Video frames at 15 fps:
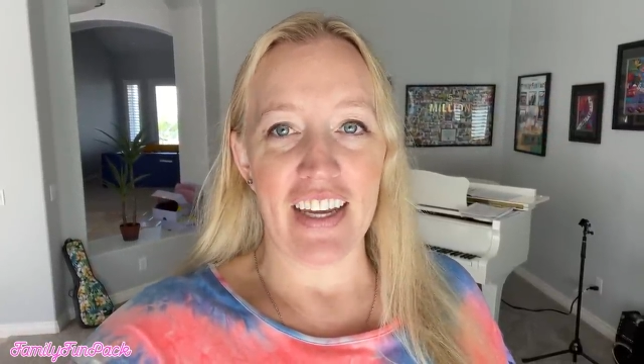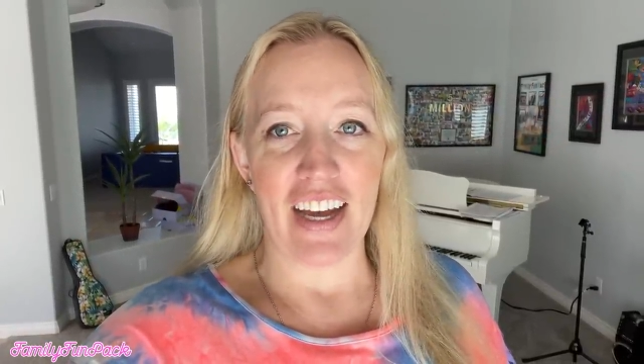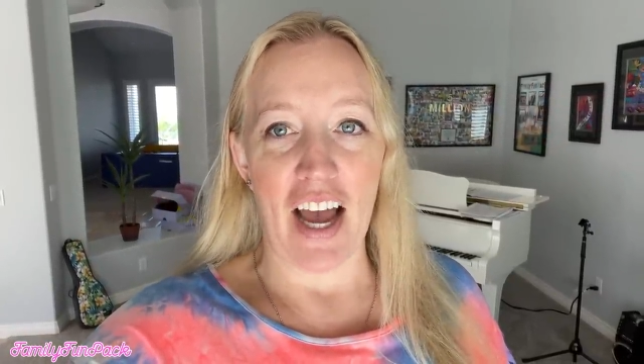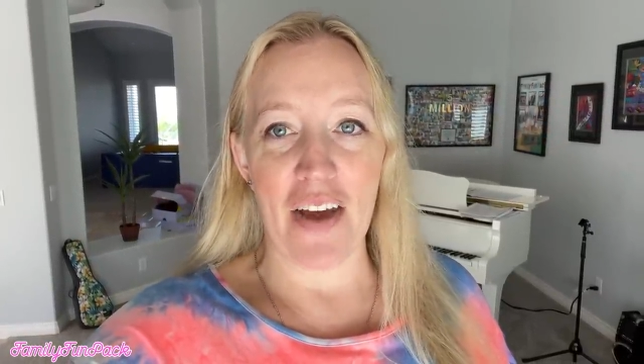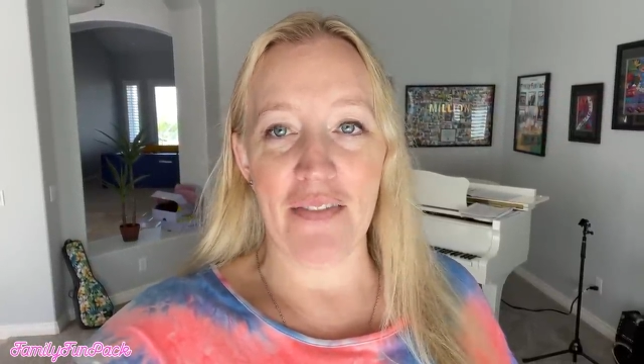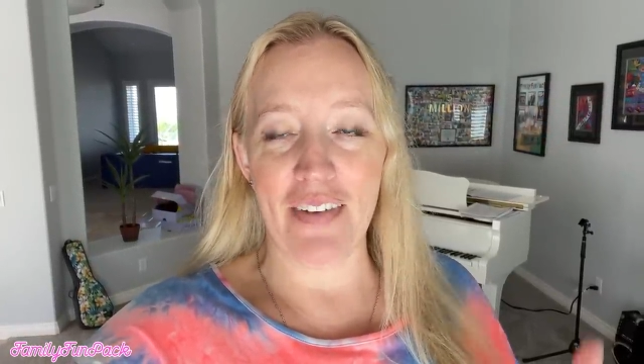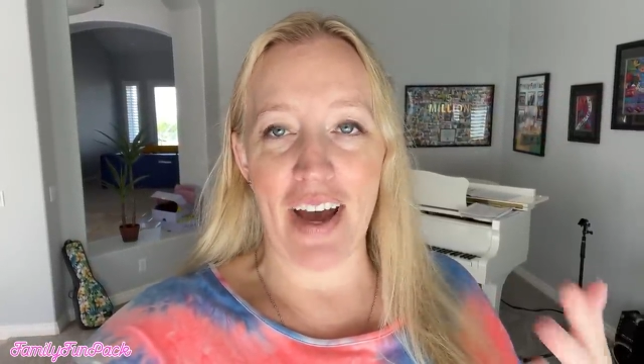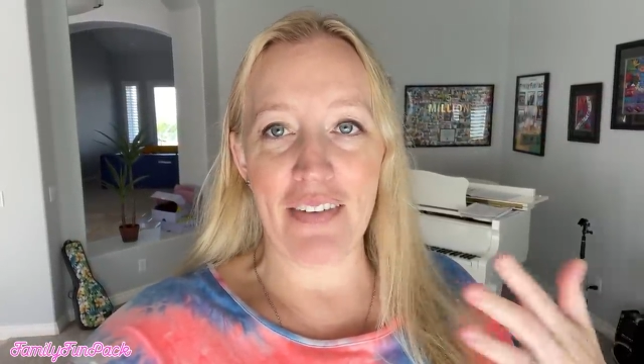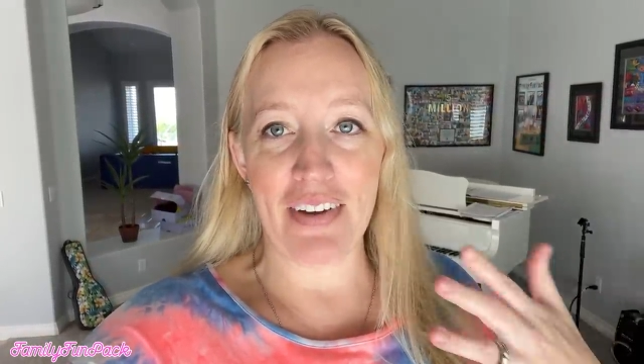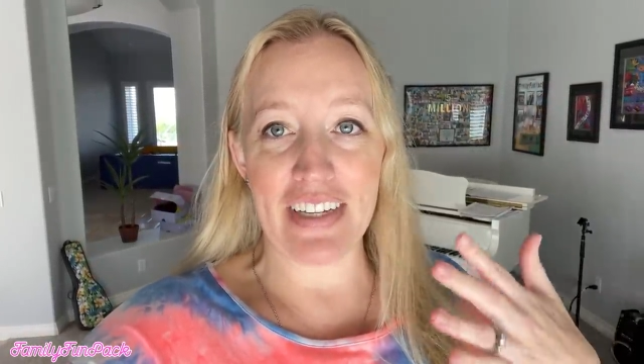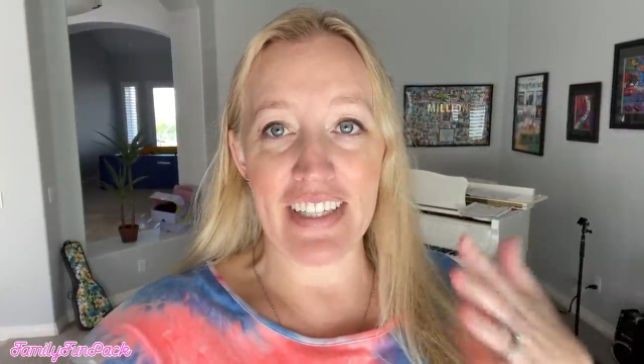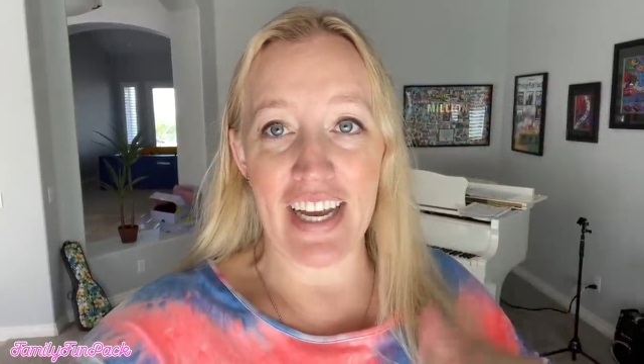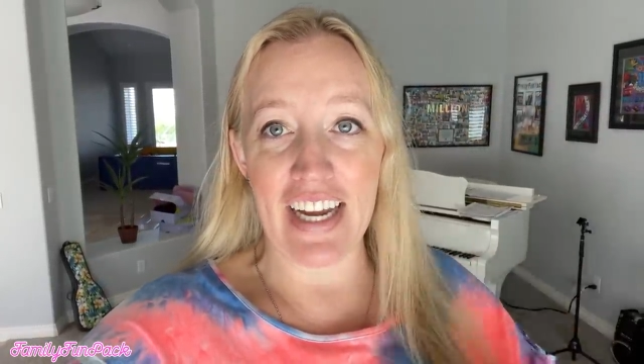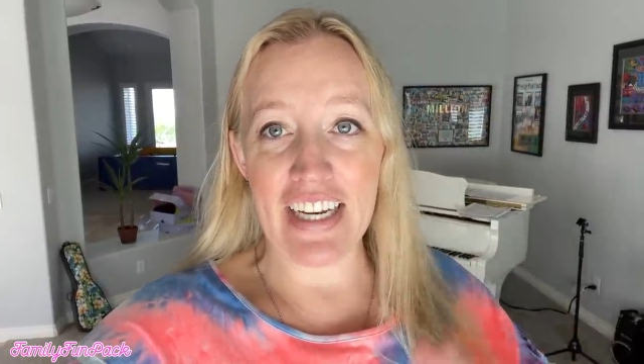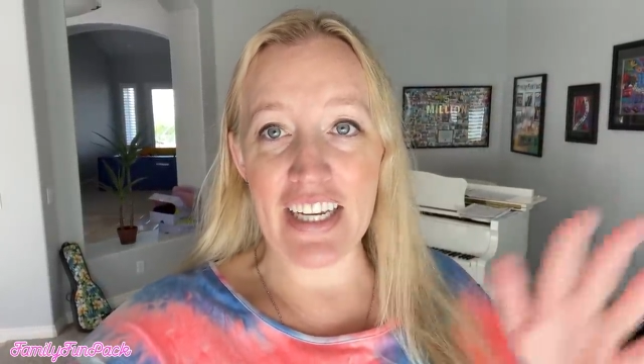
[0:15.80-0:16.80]
I'm, I'm
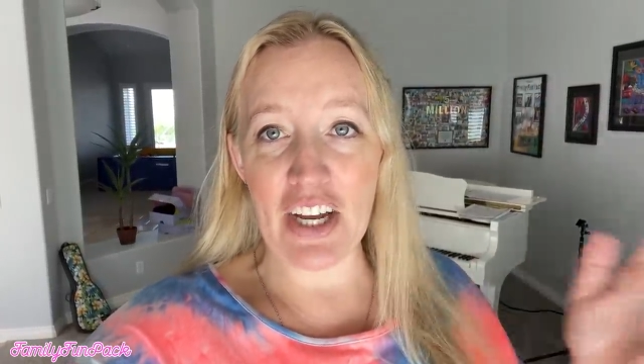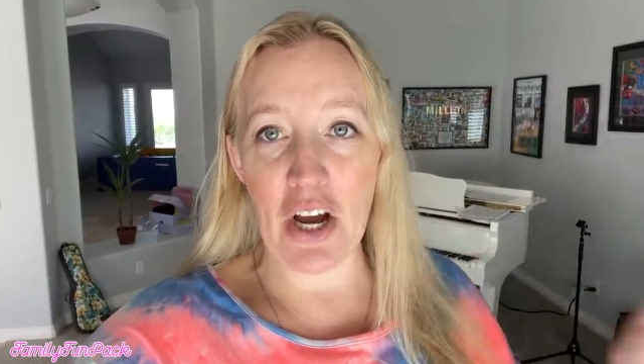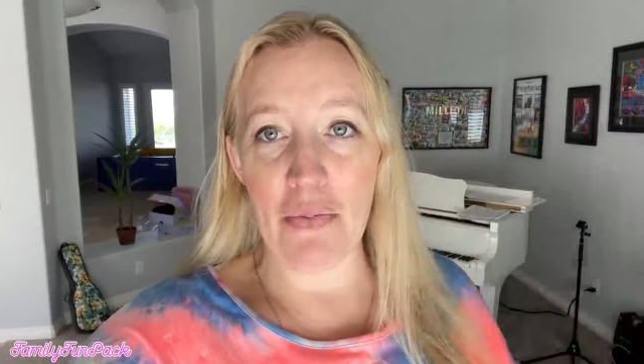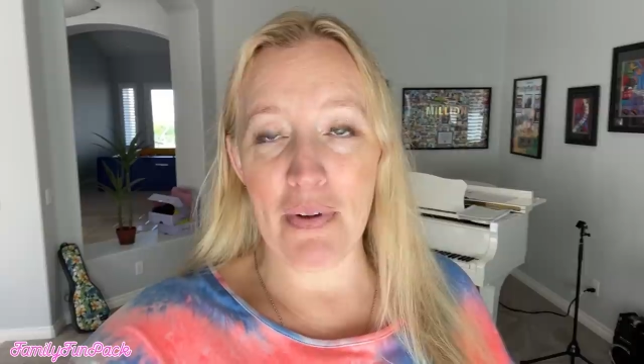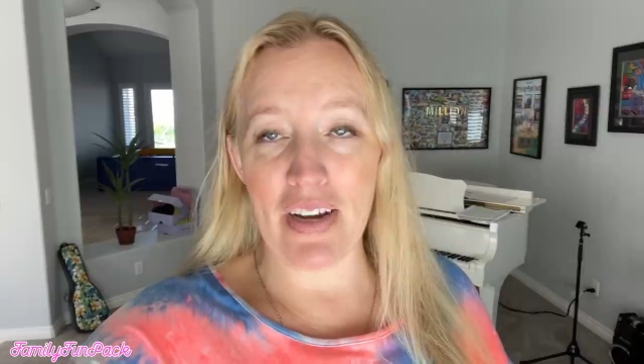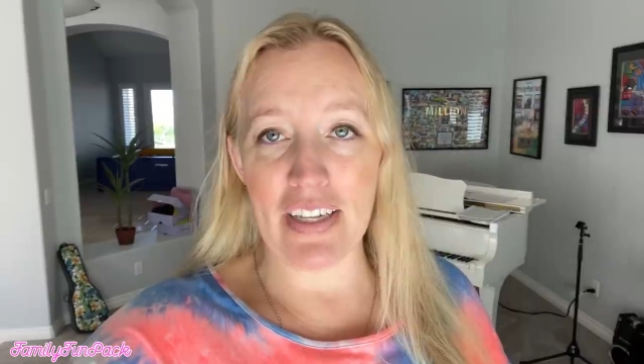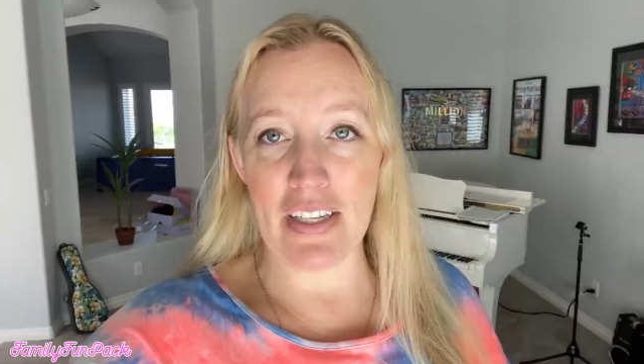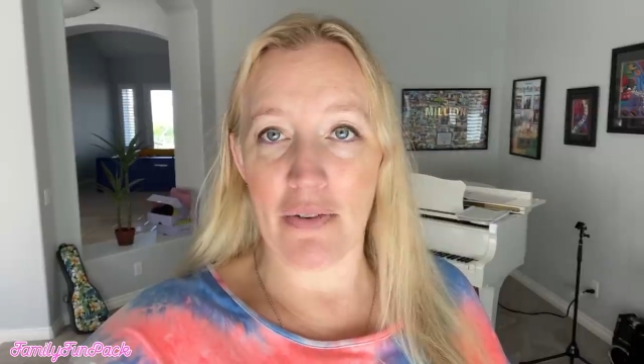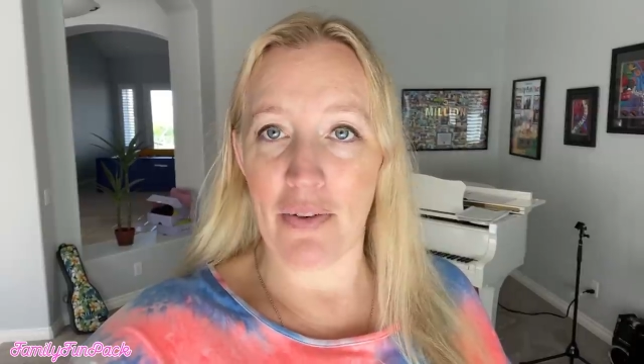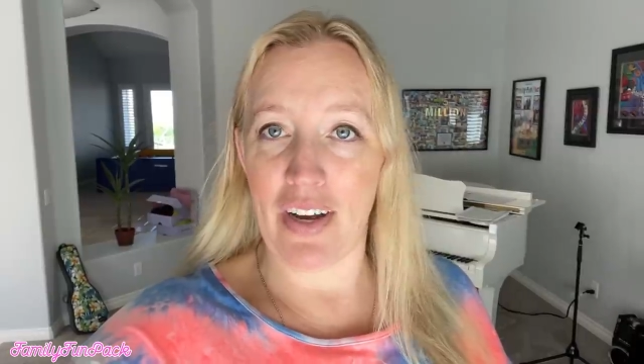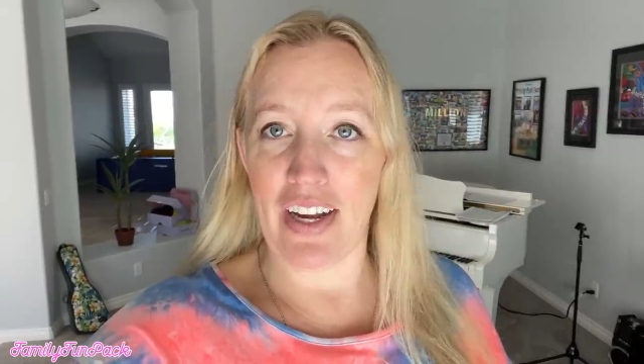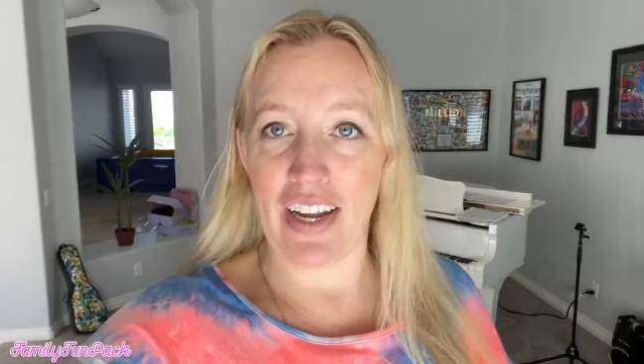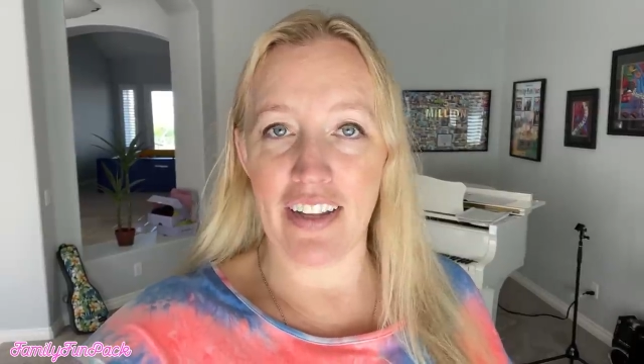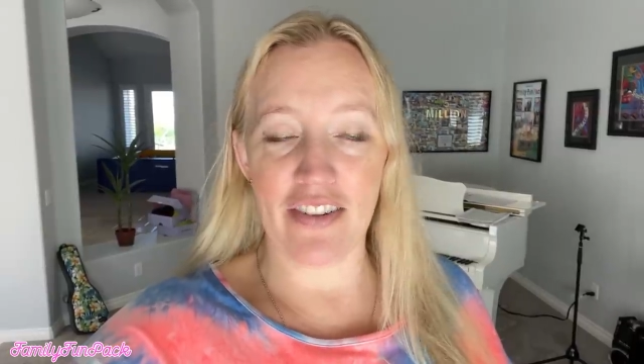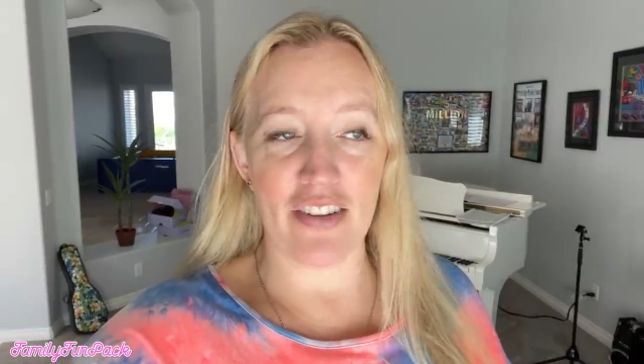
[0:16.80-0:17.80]
excited to go because I
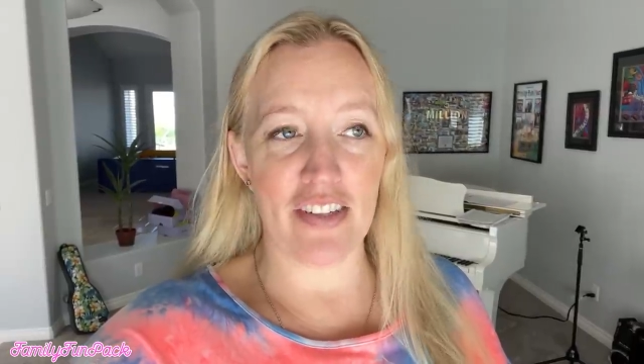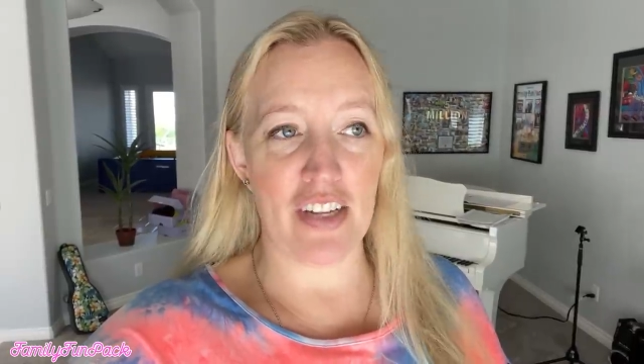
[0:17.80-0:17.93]
want answers